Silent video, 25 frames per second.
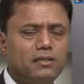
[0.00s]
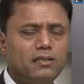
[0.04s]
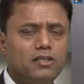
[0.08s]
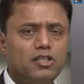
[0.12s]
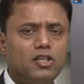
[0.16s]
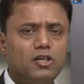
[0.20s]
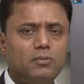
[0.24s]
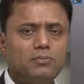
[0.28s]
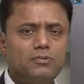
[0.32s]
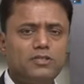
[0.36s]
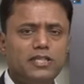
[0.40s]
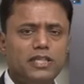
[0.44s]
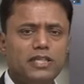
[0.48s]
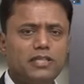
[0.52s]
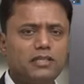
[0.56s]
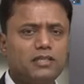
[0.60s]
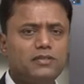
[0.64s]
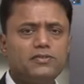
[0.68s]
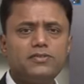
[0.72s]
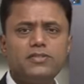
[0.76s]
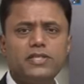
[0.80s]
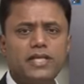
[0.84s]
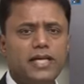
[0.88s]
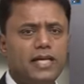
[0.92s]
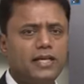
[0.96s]
the
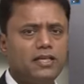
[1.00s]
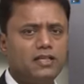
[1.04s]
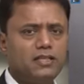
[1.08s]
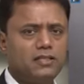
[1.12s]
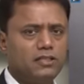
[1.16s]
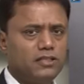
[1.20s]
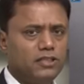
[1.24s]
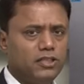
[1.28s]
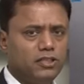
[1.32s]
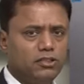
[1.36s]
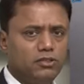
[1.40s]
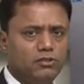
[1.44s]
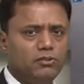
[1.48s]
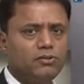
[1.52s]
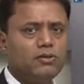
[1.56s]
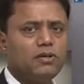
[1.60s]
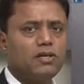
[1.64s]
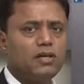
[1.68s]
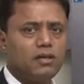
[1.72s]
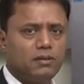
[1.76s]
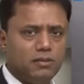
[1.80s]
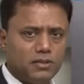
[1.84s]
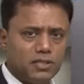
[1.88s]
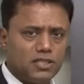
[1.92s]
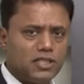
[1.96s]
objectives and
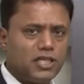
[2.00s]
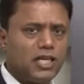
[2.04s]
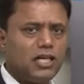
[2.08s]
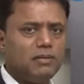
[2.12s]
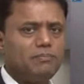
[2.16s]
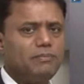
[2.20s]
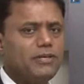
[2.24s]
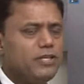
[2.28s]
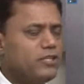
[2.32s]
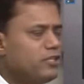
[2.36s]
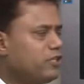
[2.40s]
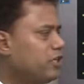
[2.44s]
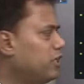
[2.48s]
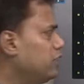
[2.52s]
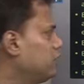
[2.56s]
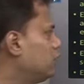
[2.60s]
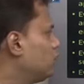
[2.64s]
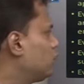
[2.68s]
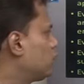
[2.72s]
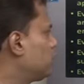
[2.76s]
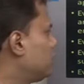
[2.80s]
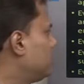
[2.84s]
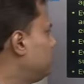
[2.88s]
start measuring those